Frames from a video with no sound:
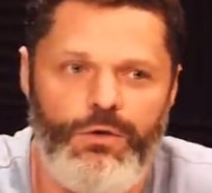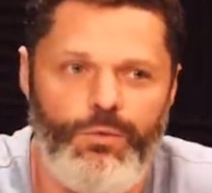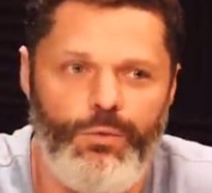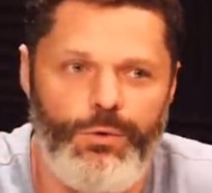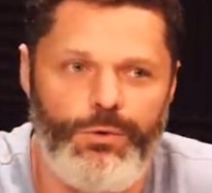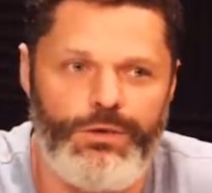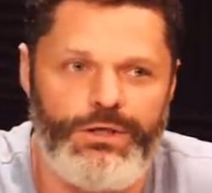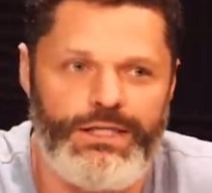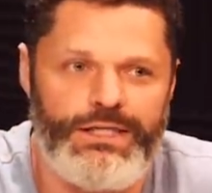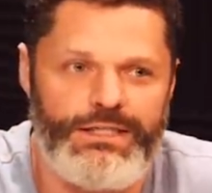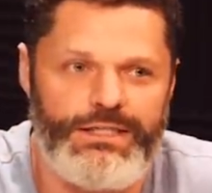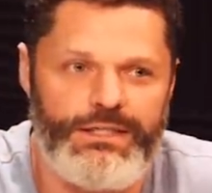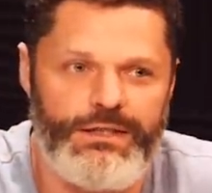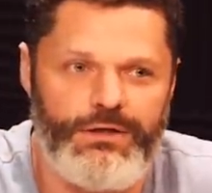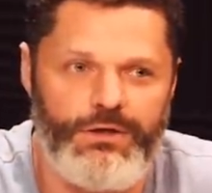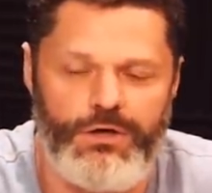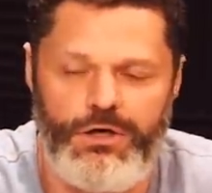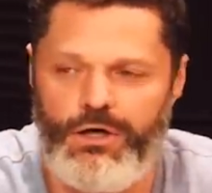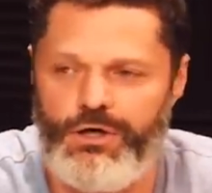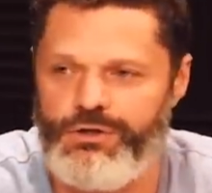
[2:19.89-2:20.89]
we would
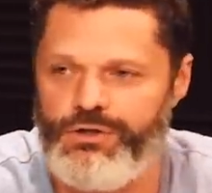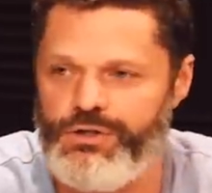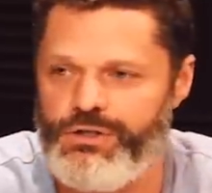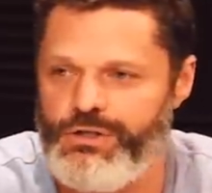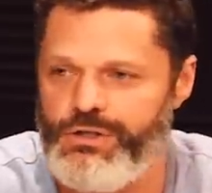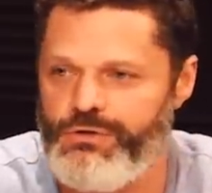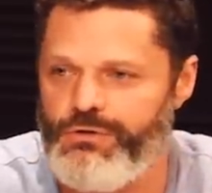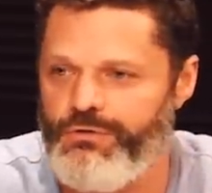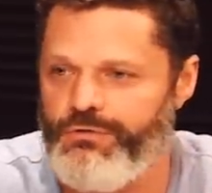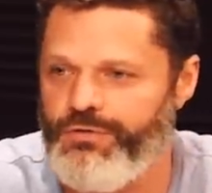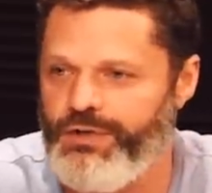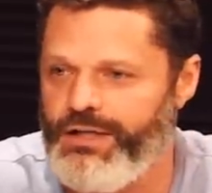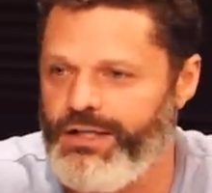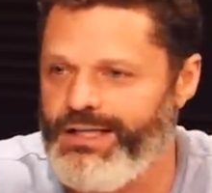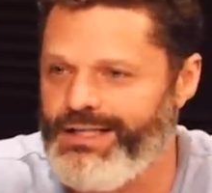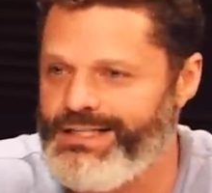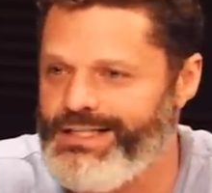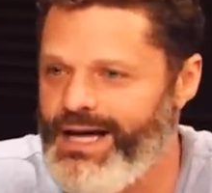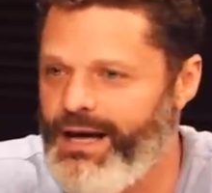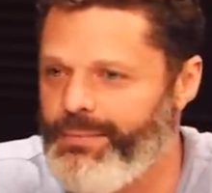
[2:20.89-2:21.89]
consider consciousness or
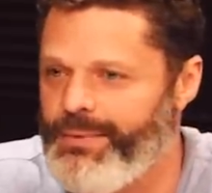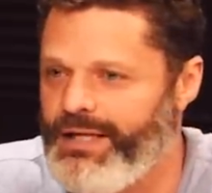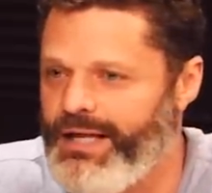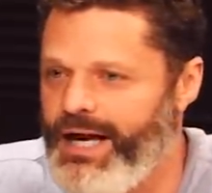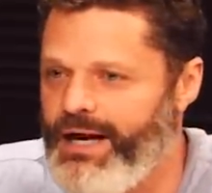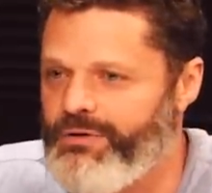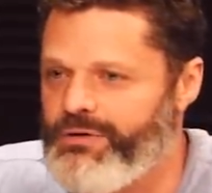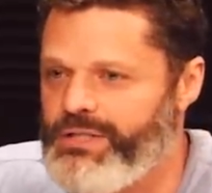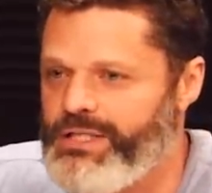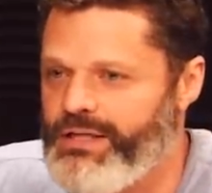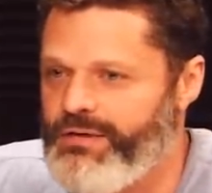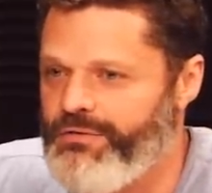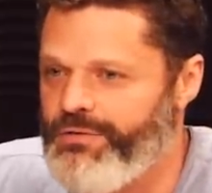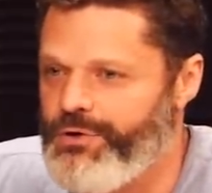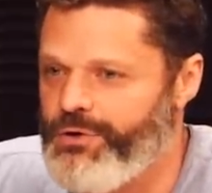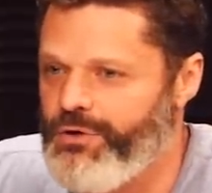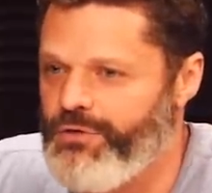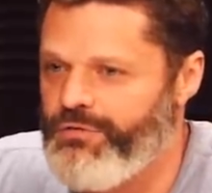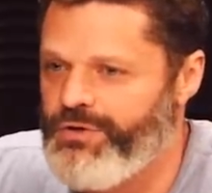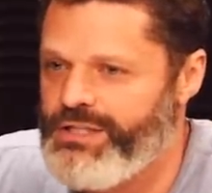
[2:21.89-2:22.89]
feeling is happening outside of
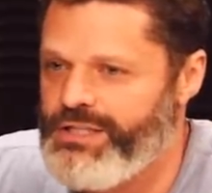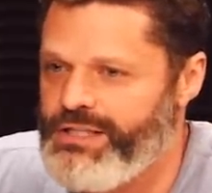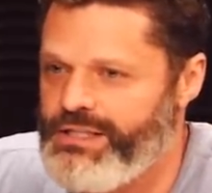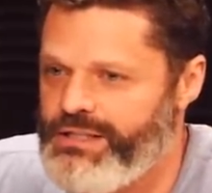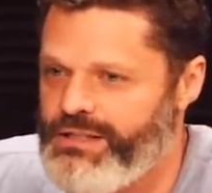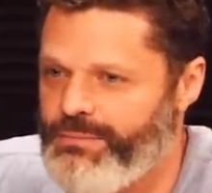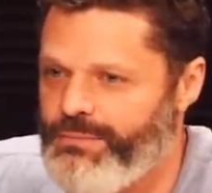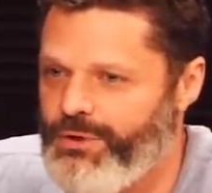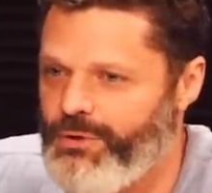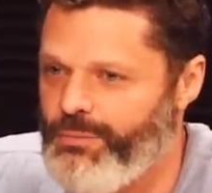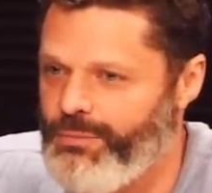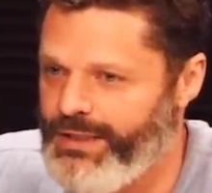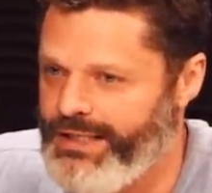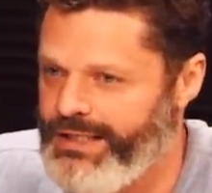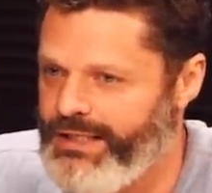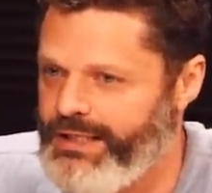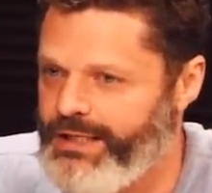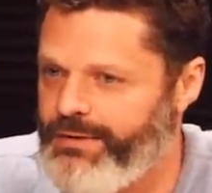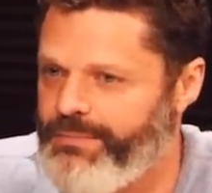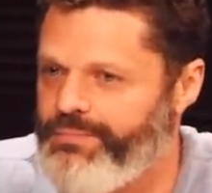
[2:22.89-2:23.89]
the nervous system
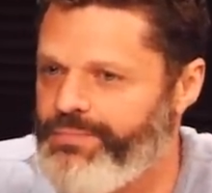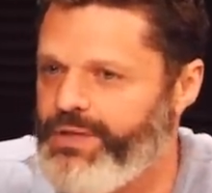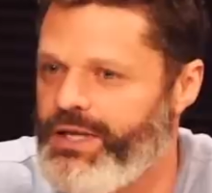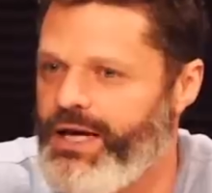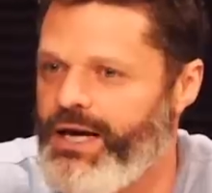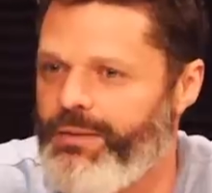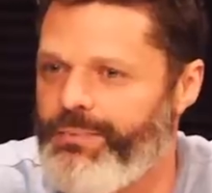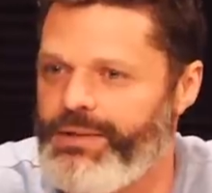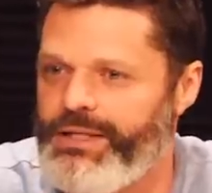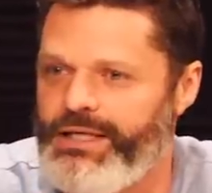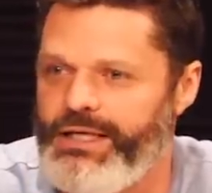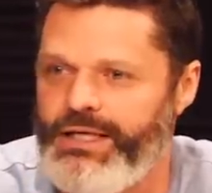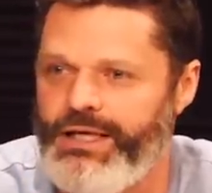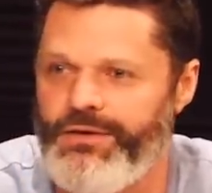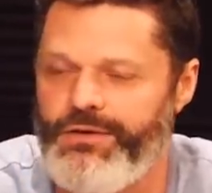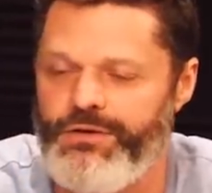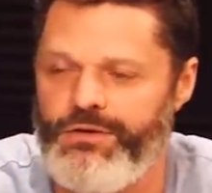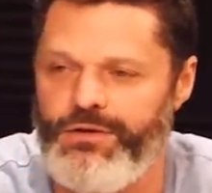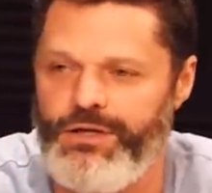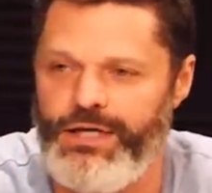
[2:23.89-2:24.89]
completely, happening
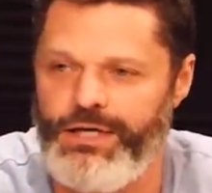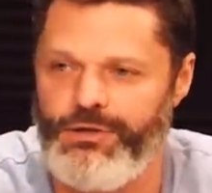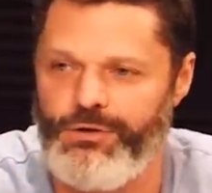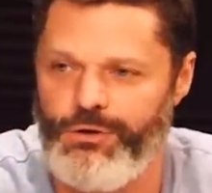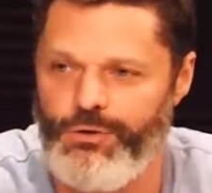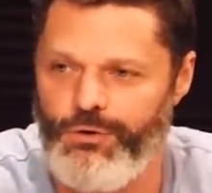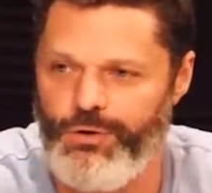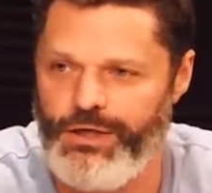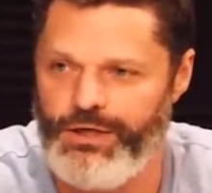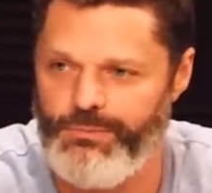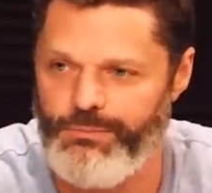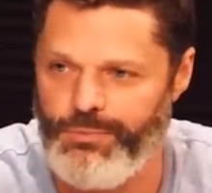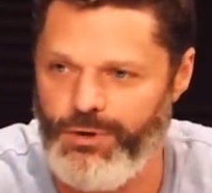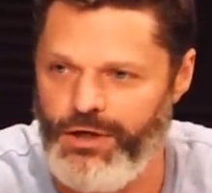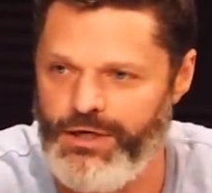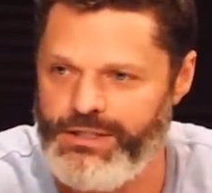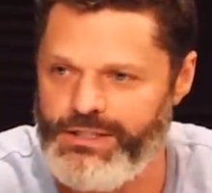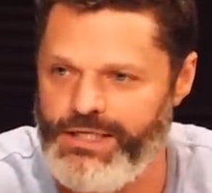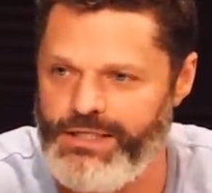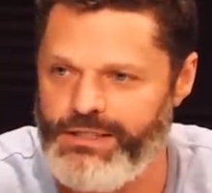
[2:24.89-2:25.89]
in endocrine
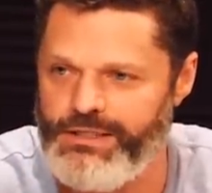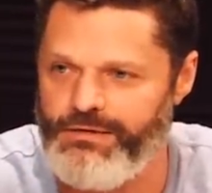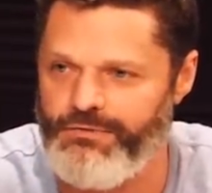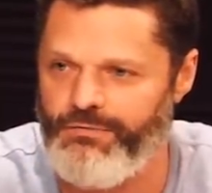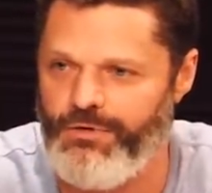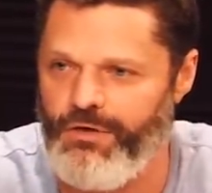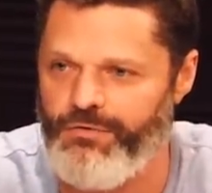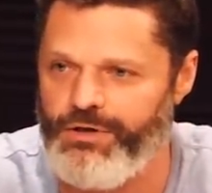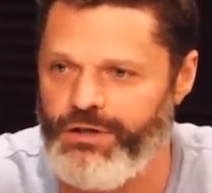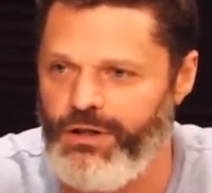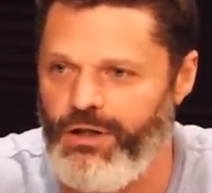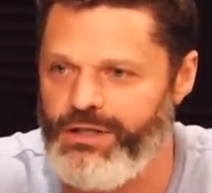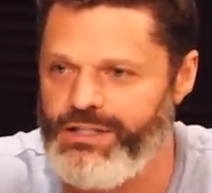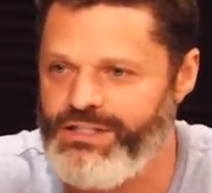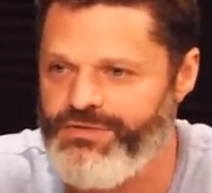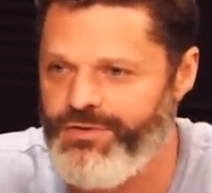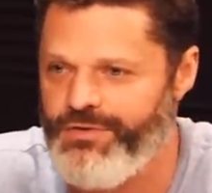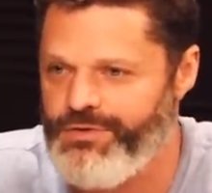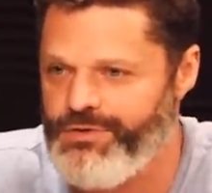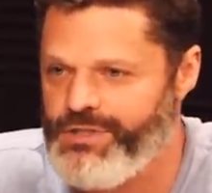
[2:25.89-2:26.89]
process involving
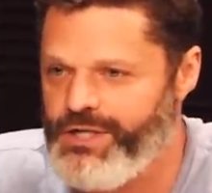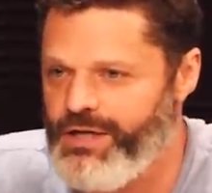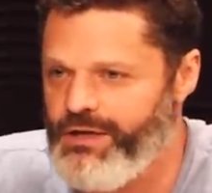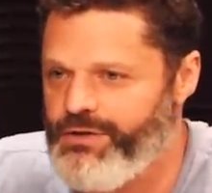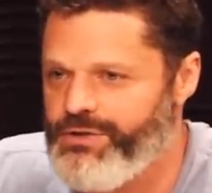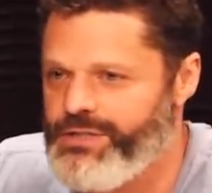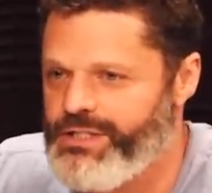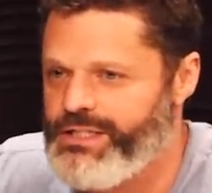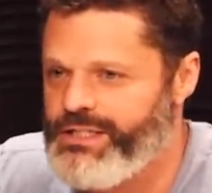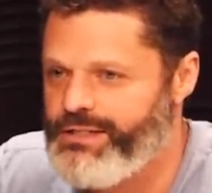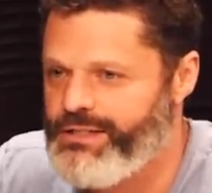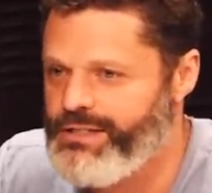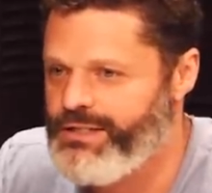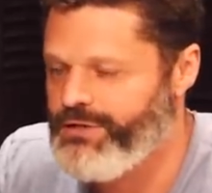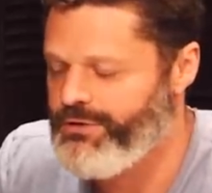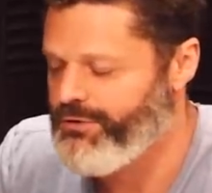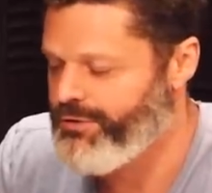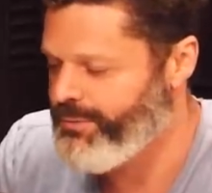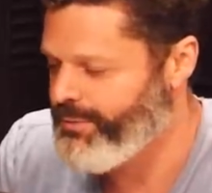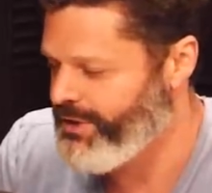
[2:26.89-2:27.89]
lots of other cells and
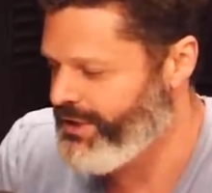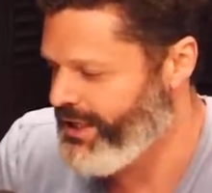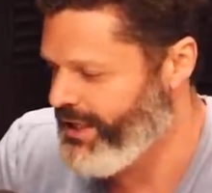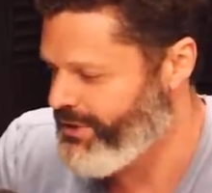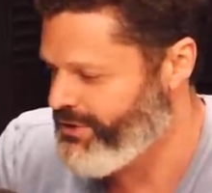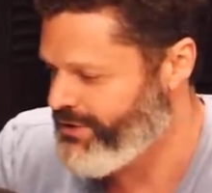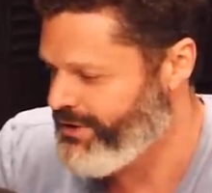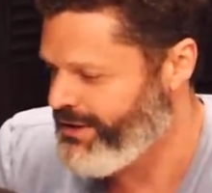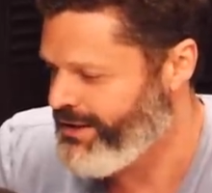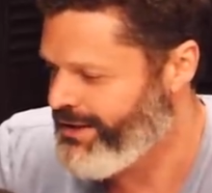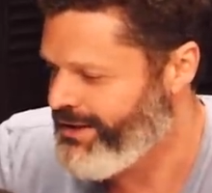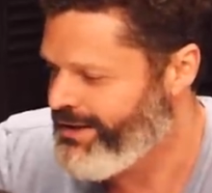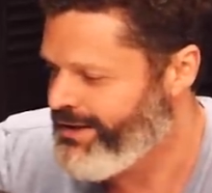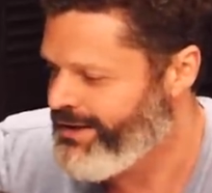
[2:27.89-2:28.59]
signal communication.